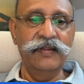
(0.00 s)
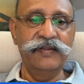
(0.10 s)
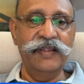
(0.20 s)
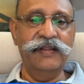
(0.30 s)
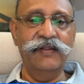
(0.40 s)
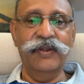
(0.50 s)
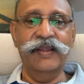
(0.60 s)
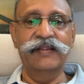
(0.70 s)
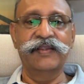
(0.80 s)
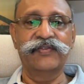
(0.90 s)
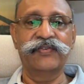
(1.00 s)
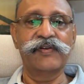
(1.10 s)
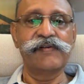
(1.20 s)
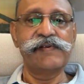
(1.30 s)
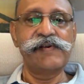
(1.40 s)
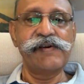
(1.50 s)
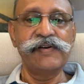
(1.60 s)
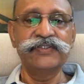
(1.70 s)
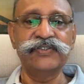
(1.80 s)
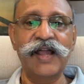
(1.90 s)
See, look at this.
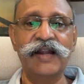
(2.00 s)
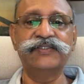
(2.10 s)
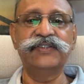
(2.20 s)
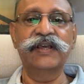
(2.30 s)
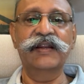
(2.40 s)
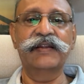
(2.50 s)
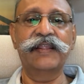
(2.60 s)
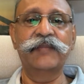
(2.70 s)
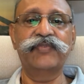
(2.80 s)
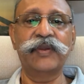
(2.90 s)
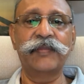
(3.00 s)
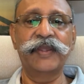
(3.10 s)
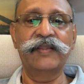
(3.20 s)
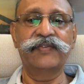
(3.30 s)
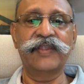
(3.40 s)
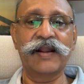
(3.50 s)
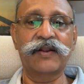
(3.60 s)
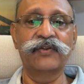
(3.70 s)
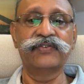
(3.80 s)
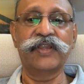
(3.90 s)
It starts here, it keeps coming as
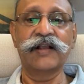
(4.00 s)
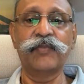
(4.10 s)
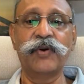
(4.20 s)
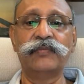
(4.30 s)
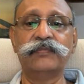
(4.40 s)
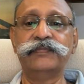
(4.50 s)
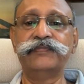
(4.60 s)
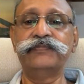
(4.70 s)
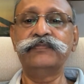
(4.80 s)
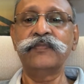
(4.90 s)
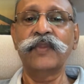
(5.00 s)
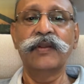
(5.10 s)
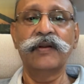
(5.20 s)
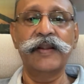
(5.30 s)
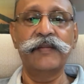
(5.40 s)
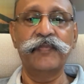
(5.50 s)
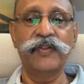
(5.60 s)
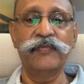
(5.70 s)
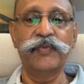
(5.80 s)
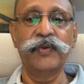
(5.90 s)
Yarlung Sangpo, right?
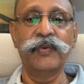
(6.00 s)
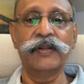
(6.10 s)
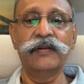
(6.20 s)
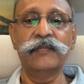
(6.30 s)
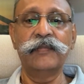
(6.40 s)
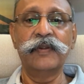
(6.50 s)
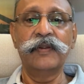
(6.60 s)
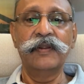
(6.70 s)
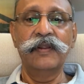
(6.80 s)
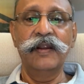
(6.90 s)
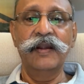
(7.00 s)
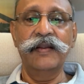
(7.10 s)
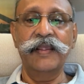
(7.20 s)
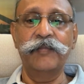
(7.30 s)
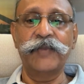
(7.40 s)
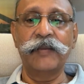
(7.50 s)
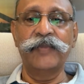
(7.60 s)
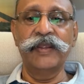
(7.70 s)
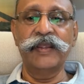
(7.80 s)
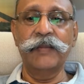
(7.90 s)
This blue one. And keep
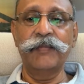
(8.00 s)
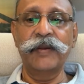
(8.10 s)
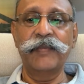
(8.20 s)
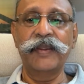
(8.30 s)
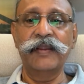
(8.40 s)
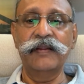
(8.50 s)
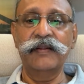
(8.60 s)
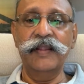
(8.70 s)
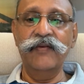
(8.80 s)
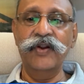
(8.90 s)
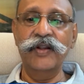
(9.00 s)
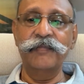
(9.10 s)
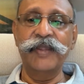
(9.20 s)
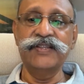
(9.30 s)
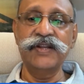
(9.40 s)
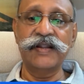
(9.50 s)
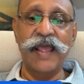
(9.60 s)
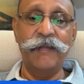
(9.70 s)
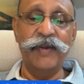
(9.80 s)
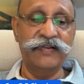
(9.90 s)
coming, keep coming. They've got major
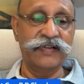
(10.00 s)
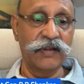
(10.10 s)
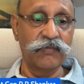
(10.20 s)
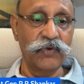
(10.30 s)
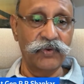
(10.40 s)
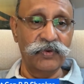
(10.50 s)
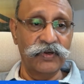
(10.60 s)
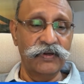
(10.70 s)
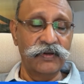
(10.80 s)
dam at Zangmu.